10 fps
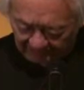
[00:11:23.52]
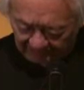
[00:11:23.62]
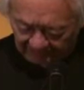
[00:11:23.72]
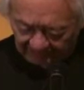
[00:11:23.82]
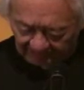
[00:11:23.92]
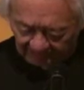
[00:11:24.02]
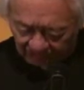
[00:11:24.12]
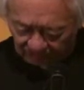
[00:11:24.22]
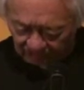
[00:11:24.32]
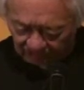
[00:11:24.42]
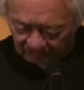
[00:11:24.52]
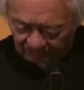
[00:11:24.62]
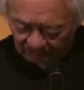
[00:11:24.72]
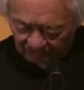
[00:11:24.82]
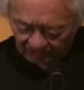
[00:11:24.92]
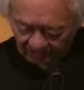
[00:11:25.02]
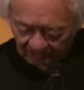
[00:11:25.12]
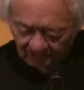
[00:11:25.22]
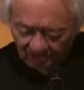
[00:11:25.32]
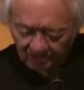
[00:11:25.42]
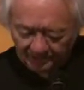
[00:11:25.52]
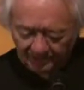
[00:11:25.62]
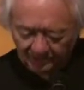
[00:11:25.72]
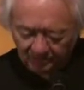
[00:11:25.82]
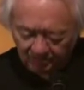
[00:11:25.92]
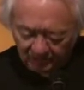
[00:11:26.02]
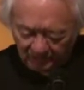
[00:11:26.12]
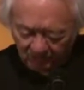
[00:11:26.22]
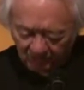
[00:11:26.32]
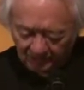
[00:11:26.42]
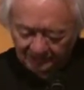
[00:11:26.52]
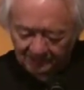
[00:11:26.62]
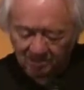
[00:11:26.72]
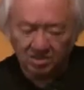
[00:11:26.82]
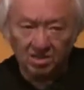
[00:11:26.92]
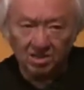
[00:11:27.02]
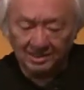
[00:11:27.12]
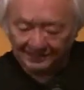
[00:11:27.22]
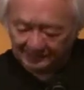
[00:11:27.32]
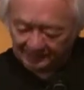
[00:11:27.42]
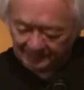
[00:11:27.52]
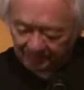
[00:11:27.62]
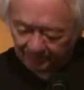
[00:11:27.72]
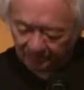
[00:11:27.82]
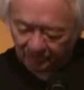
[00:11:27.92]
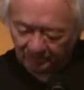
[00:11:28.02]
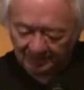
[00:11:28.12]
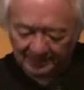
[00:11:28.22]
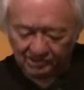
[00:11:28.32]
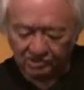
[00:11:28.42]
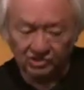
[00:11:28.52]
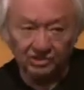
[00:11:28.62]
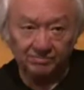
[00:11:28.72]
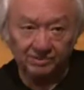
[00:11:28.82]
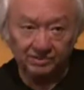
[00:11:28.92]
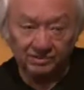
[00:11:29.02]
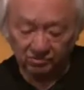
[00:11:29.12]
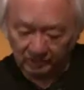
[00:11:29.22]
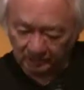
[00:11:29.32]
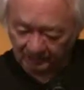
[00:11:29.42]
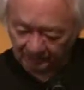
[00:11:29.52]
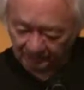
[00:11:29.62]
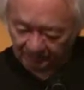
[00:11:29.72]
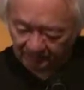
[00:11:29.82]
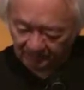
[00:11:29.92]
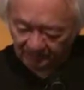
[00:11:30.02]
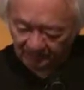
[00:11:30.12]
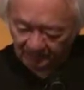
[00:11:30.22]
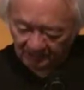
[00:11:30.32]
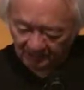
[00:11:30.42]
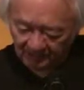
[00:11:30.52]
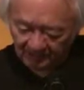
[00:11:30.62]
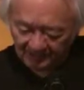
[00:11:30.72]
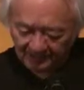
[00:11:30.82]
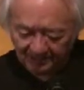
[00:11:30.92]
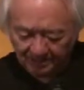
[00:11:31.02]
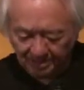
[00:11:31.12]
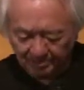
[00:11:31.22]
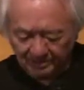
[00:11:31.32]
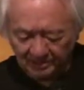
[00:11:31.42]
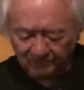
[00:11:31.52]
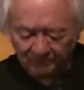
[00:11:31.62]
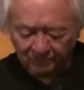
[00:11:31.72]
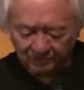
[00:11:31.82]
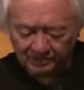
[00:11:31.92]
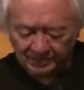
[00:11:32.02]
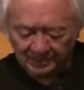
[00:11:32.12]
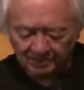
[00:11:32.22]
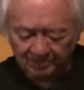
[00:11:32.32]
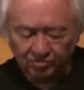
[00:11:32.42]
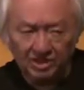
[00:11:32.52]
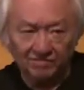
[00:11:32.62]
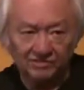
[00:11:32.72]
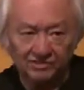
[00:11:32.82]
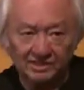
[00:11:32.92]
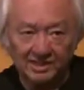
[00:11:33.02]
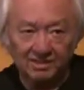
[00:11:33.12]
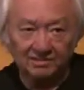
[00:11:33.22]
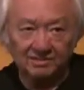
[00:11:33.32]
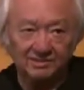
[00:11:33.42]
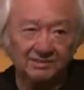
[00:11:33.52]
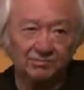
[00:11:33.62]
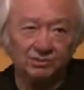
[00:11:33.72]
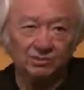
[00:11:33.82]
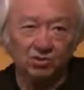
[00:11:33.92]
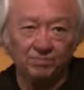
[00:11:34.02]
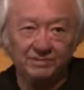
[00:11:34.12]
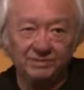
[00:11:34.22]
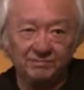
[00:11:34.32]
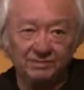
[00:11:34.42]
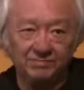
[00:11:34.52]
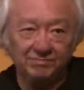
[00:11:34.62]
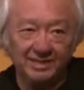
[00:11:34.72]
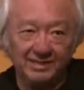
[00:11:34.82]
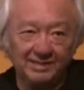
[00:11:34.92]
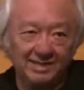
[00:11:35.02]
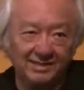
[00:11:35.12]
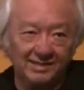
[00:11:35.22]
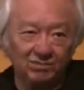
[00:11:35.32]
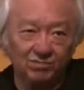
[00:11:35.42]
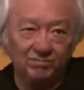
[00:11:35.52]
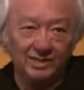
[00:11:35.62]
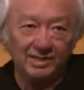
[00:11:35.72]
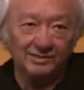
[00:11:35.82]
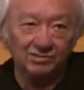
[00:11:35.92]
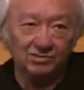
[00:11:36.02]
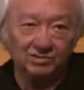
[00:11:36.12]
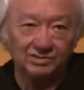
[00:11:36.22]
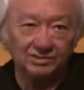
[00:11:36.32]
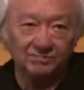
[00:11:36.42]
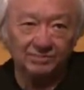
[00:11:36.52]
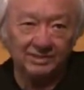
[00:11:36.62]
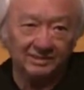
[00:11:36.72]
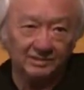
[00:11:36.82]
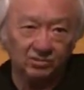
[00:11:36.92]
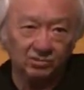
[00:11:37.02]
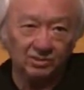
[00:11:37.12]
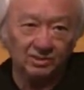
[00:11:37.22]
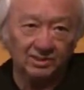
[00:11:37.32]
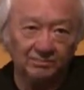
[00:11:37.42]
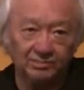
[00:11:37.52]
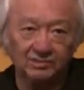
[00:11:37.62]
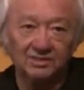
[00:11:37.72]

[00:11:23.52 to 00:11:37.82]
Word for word: distinction. Okay, so Motherwell has a long and deep relationship to surrealism. I think, I believe he first came to Provincetown and he was hoping to meet Max, hang out with Max Ernst and Peggy Guggenheim, but